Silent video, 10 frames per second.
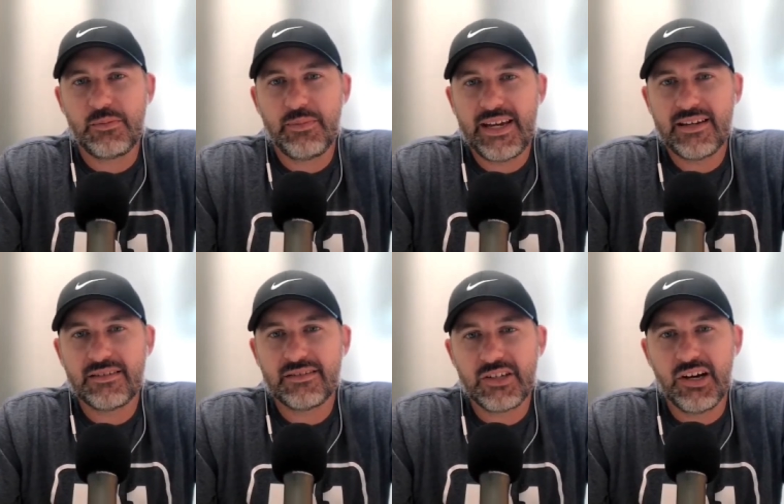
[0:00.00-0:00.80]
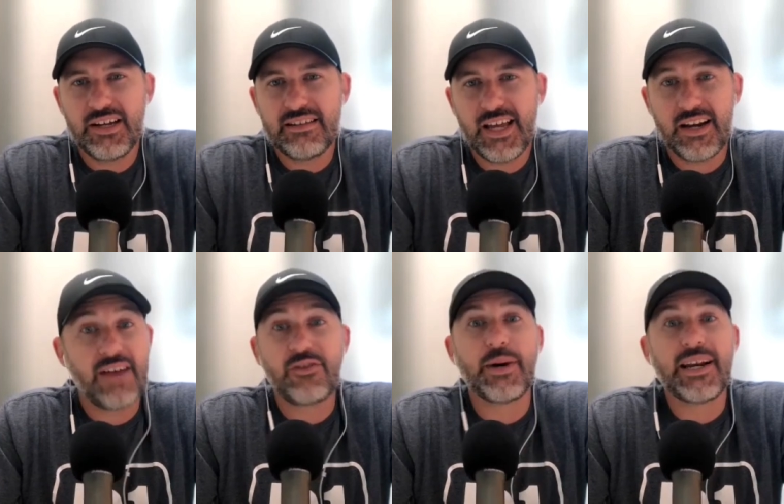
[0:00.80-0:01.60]
the main gun in town
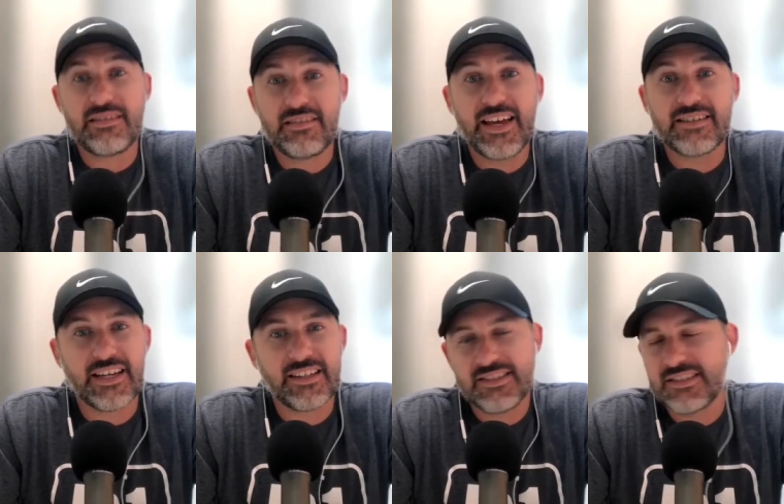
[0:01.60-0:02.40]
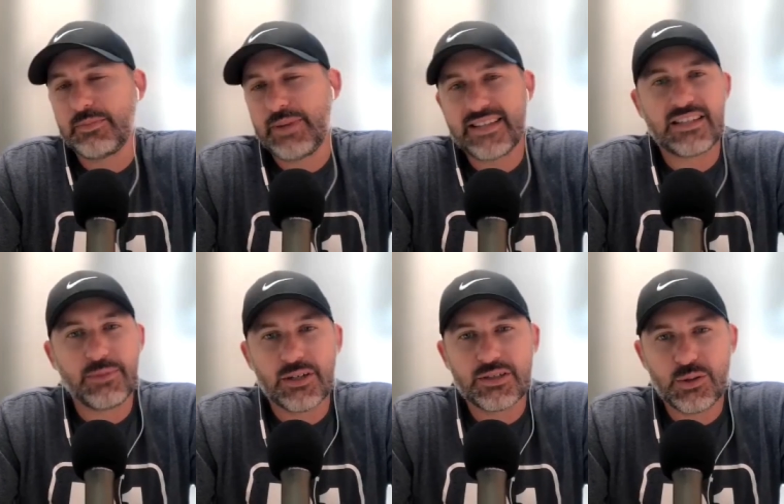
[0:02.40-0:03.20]
and everybody says like this is a
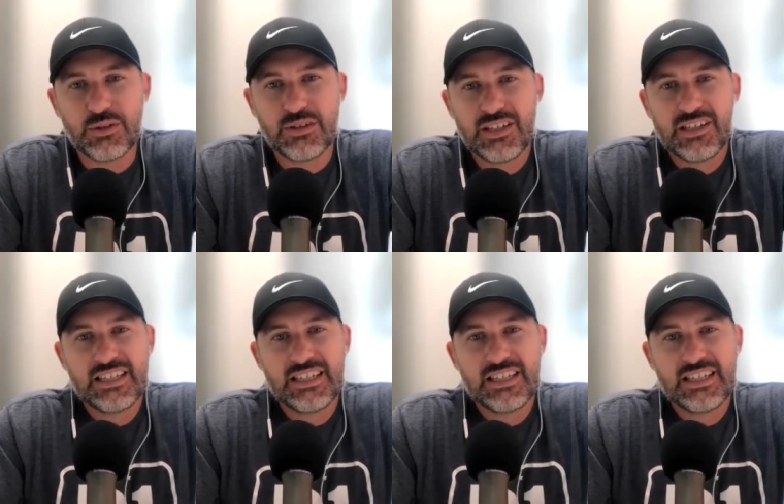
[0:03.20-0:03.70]
basketball school